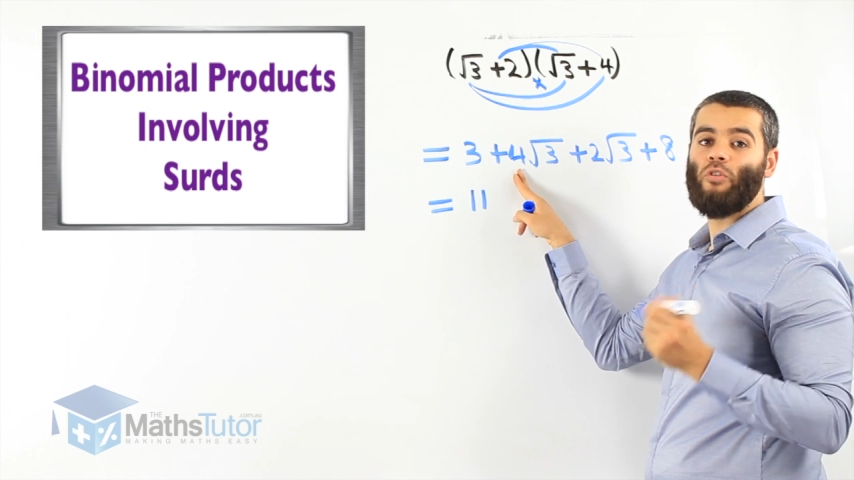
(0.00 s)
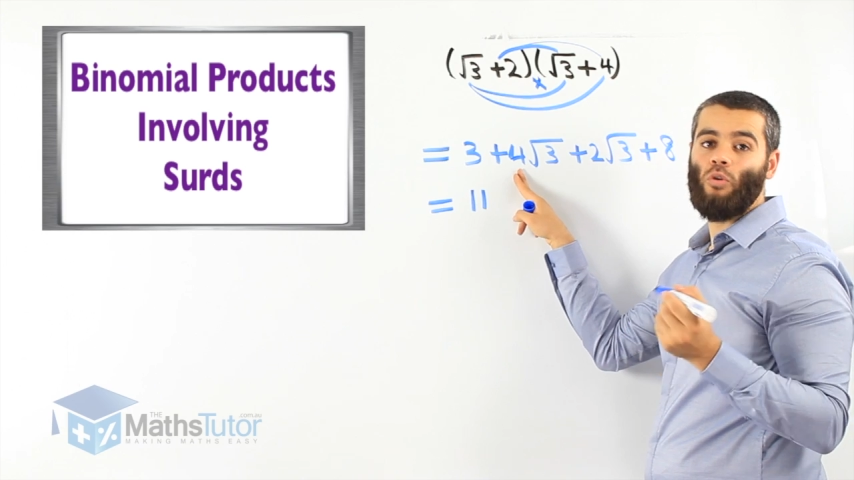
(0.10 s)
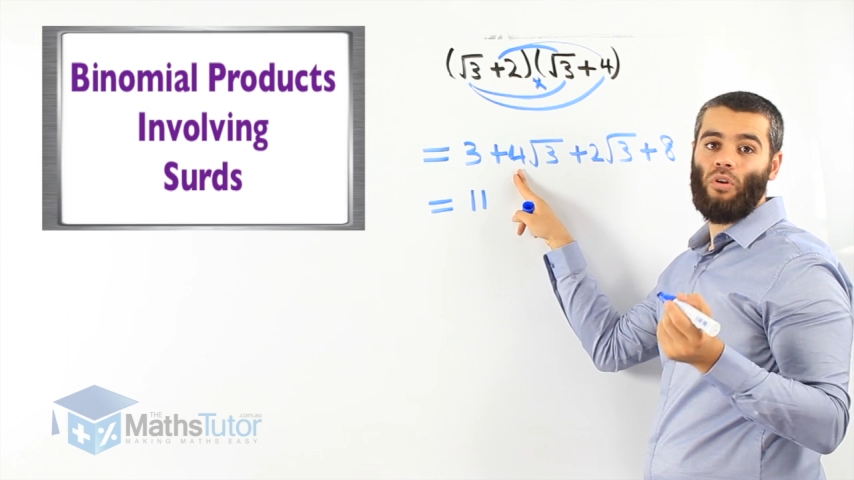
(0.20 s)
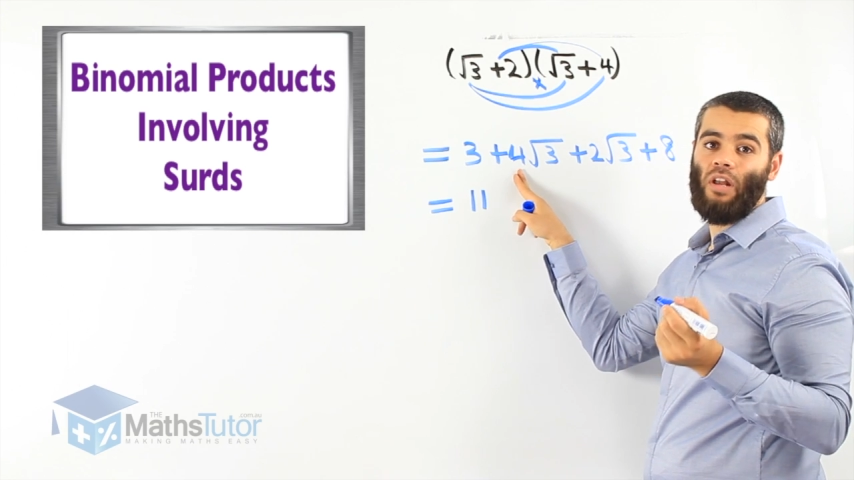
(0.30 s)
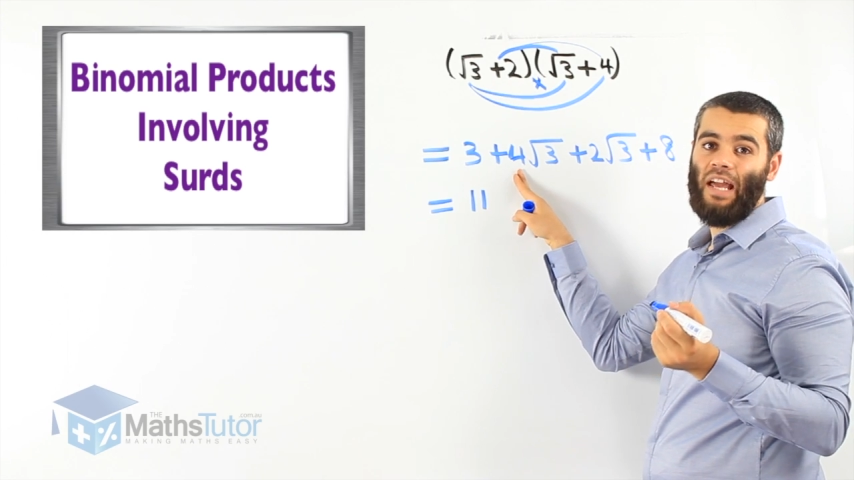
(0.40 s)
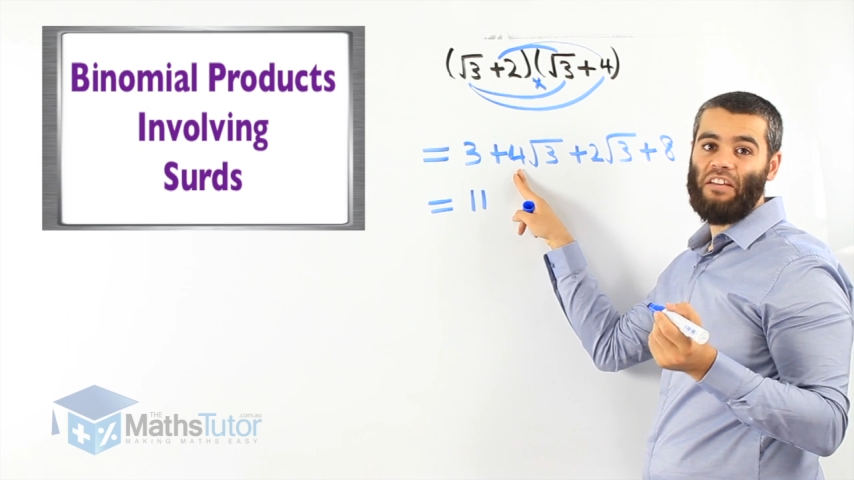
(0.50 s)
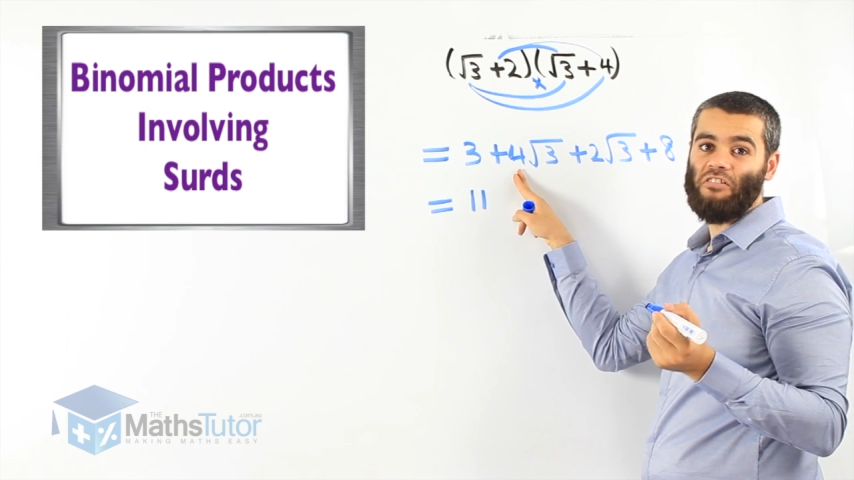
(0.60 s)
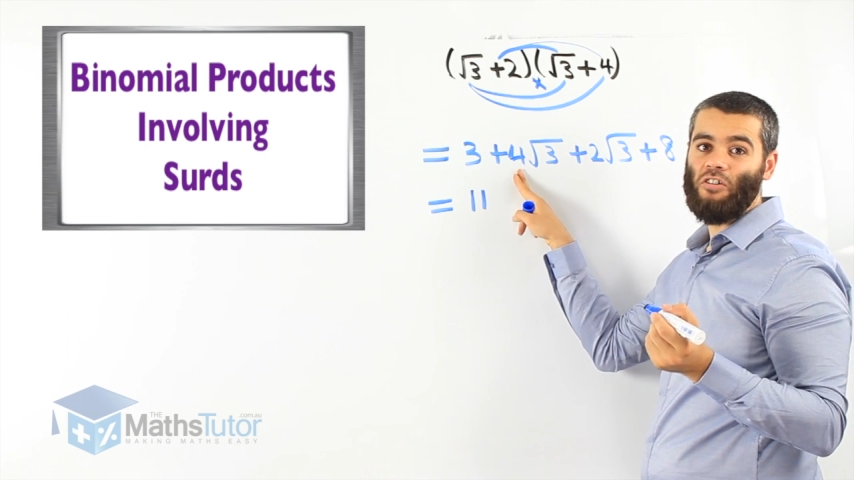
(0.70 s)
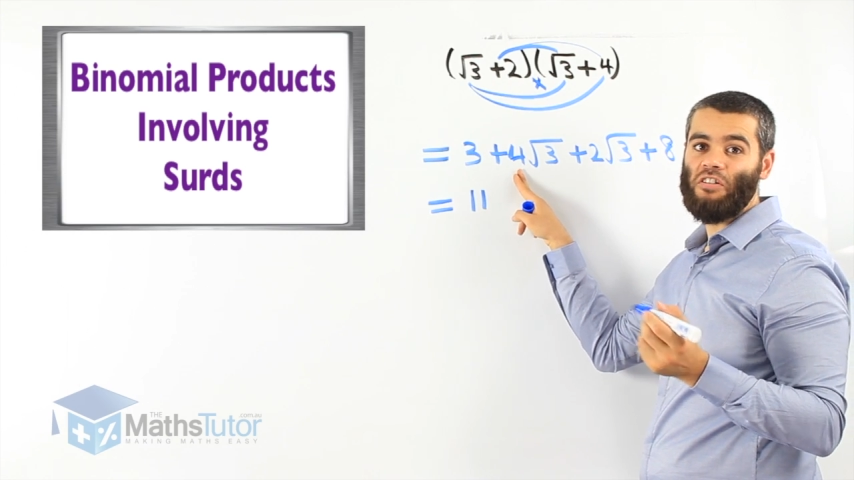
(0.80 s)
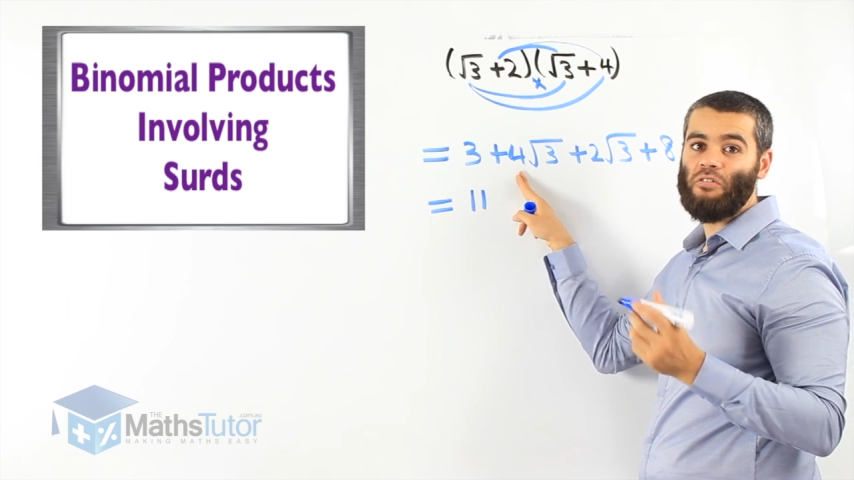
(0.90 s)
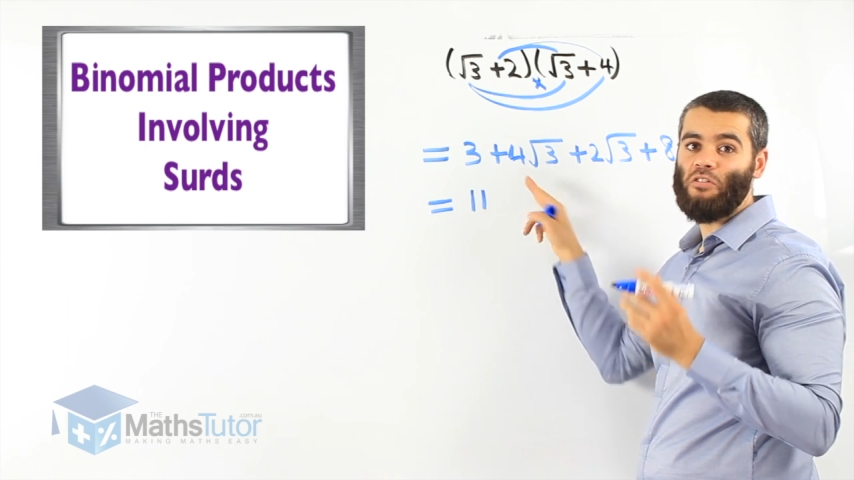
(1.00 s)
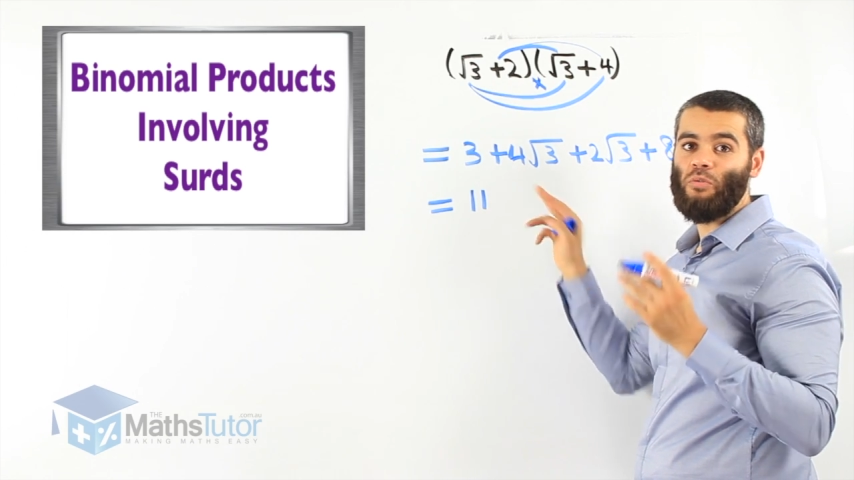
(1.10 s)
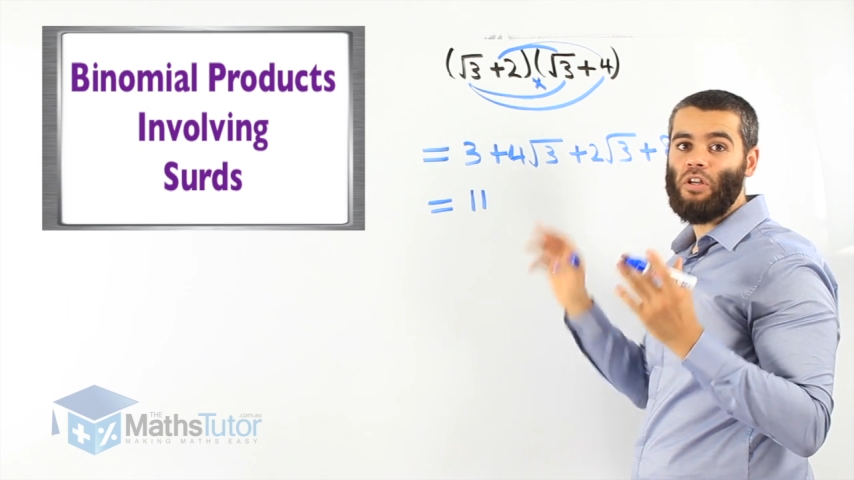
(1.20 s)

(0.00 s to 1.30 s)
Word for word: for like surds, because we